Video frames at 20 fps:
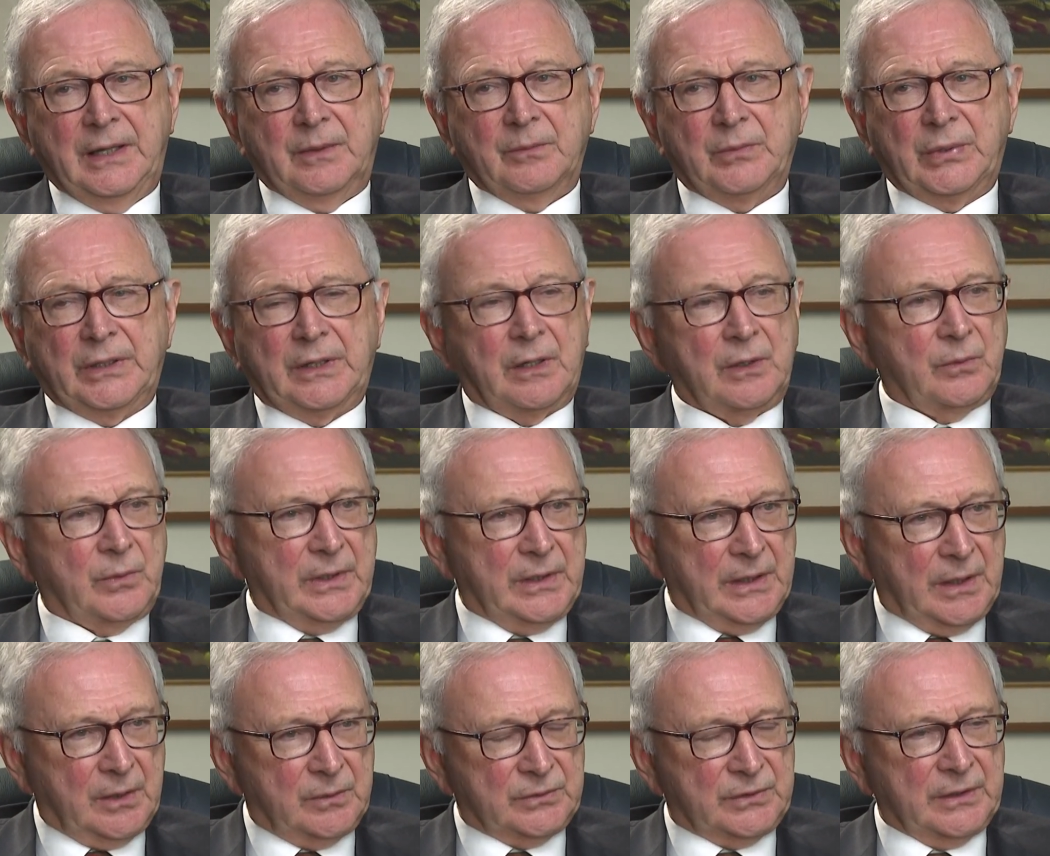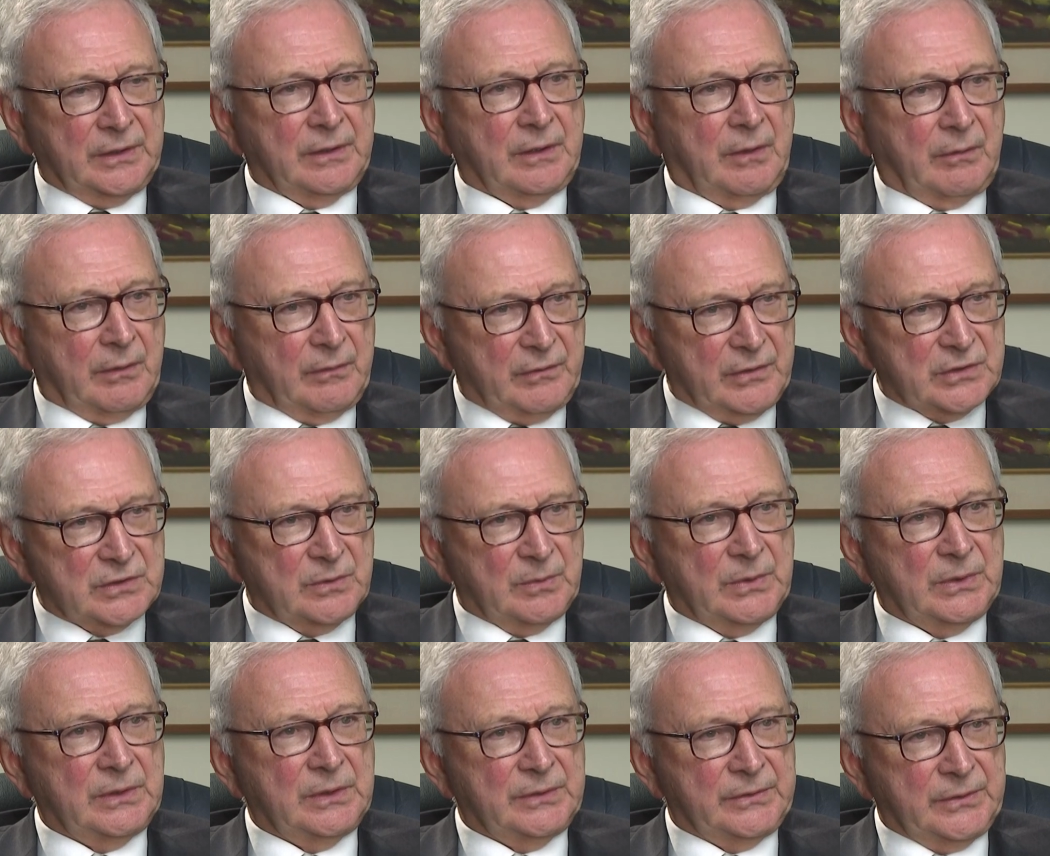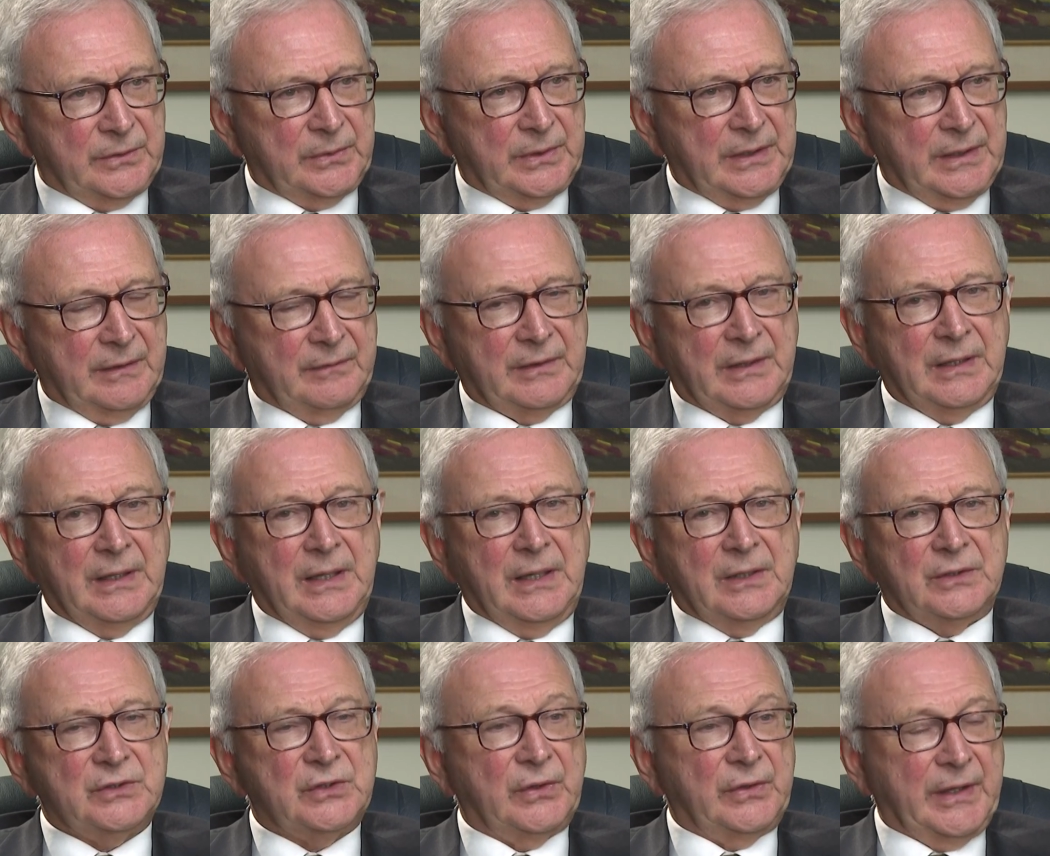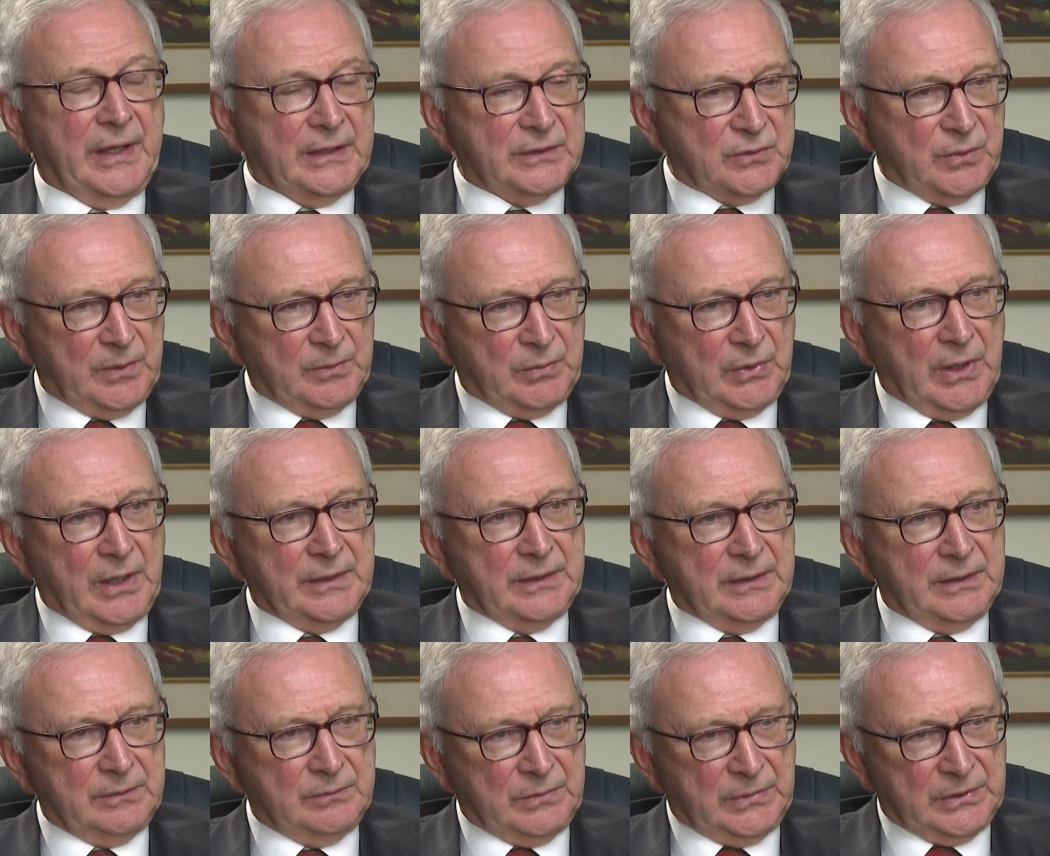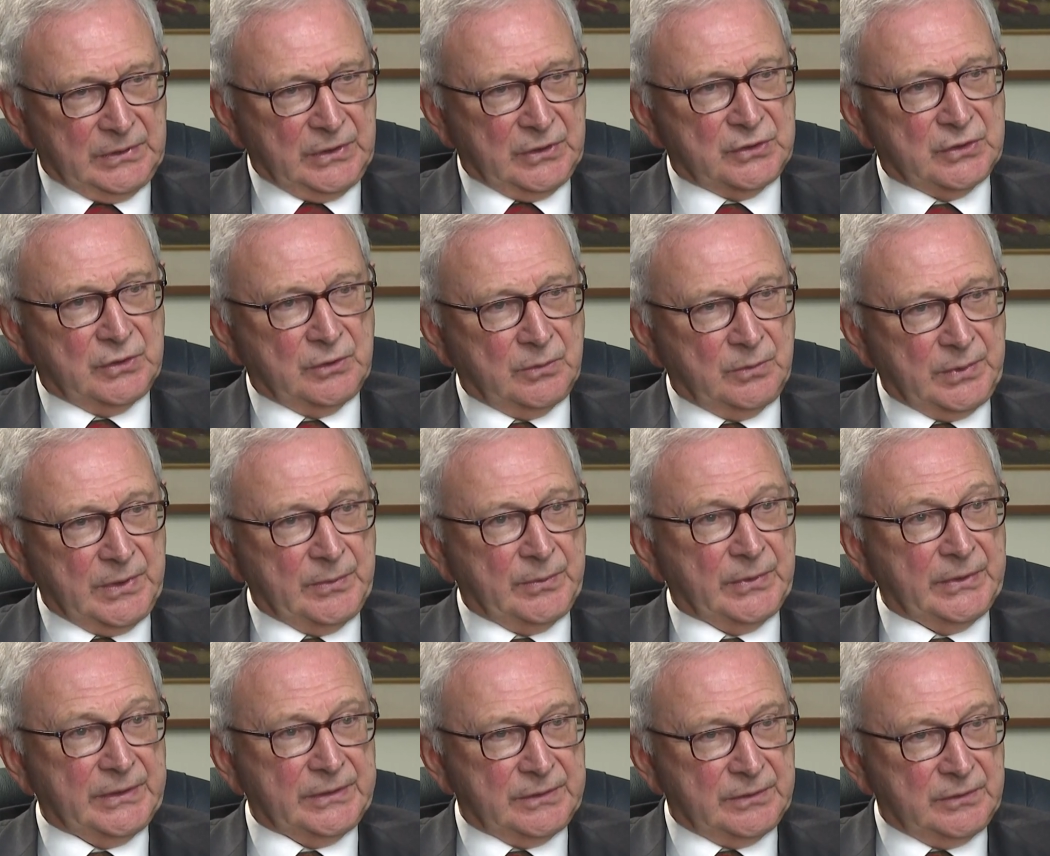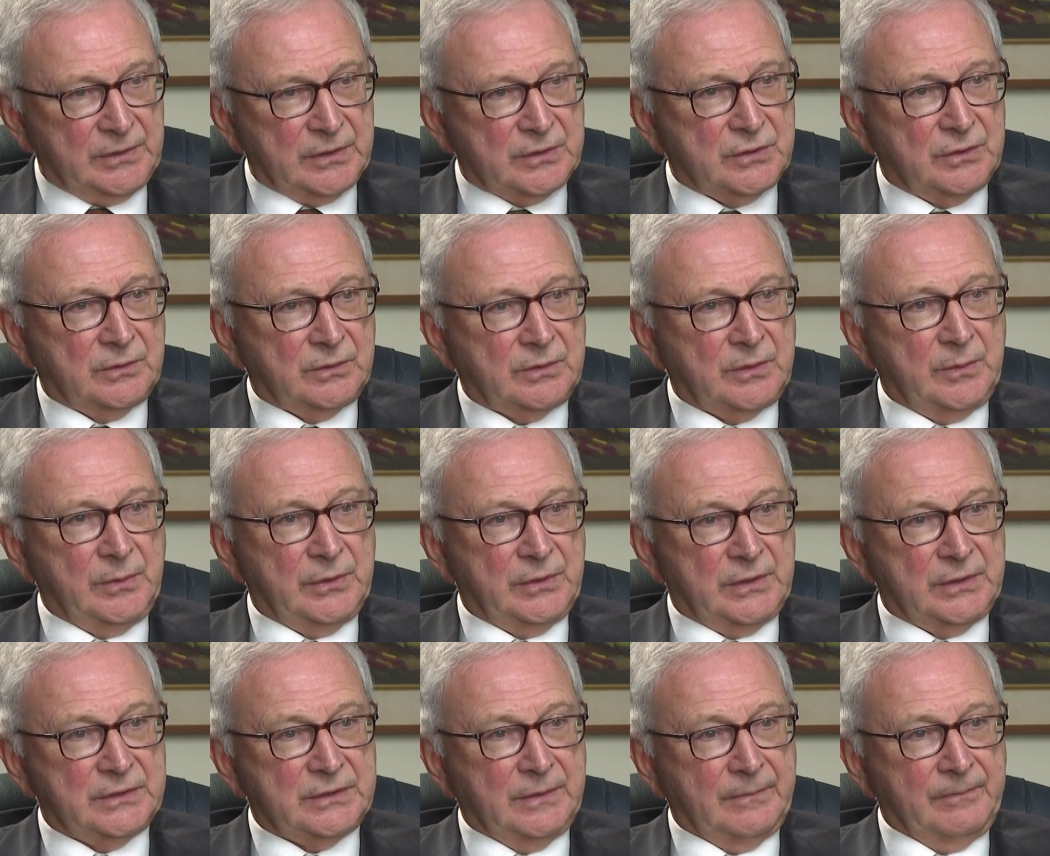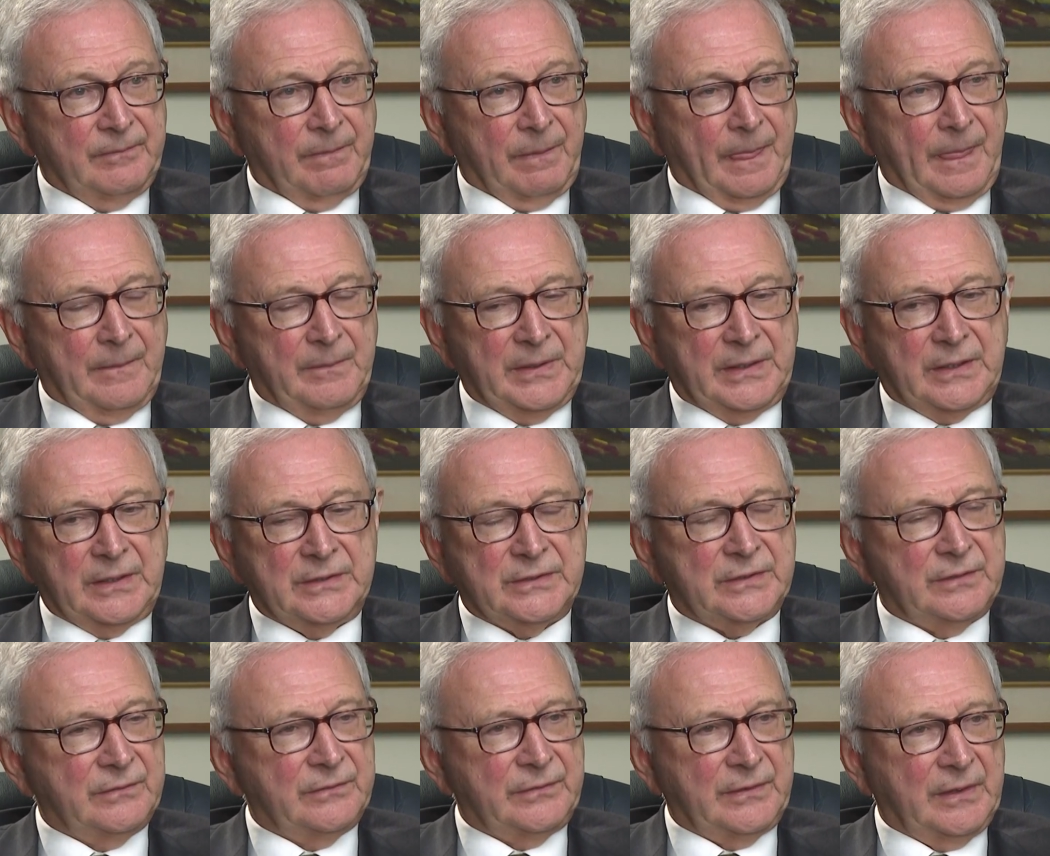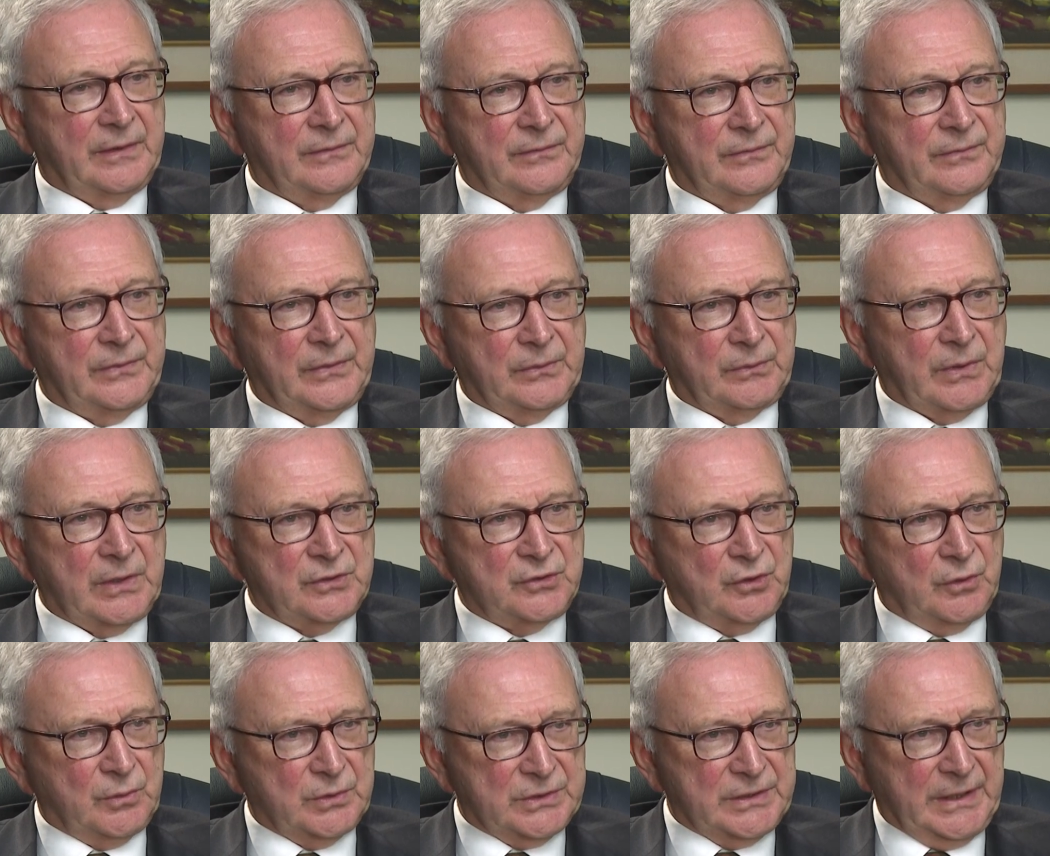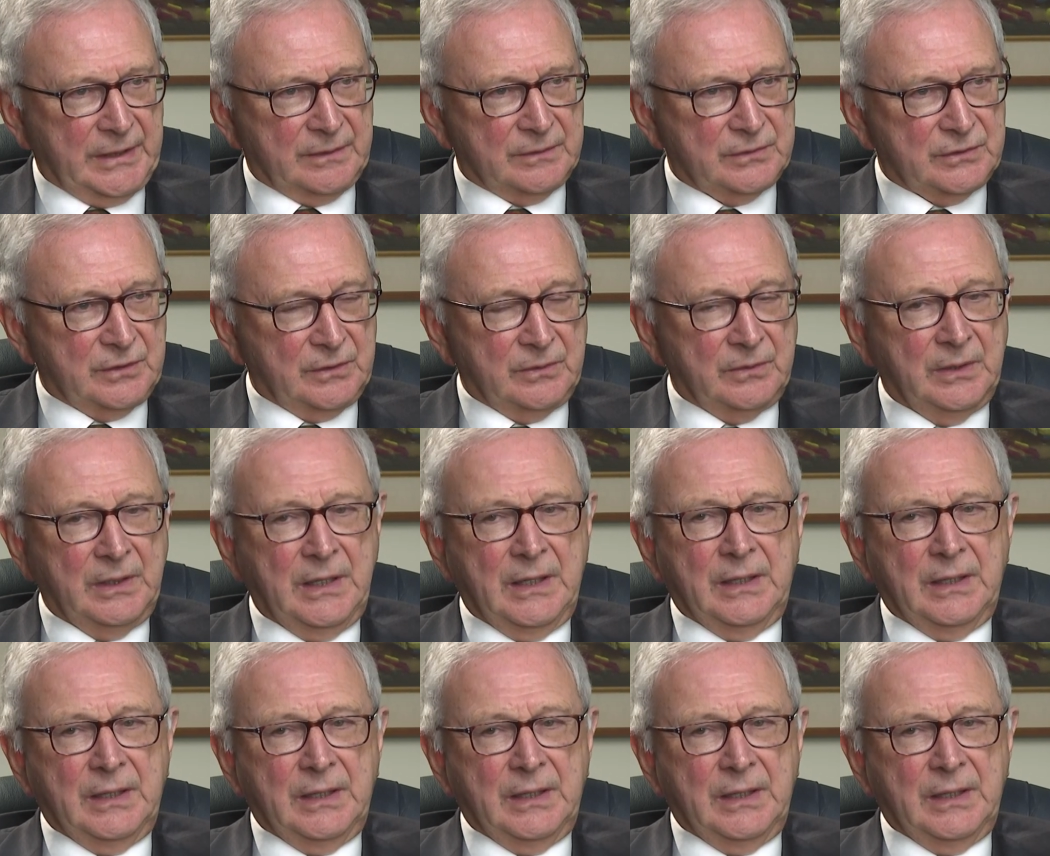But are we out there? Are we visible? Do we have that? So that's what brought in additional people into additional communities, because of the ratio was down. So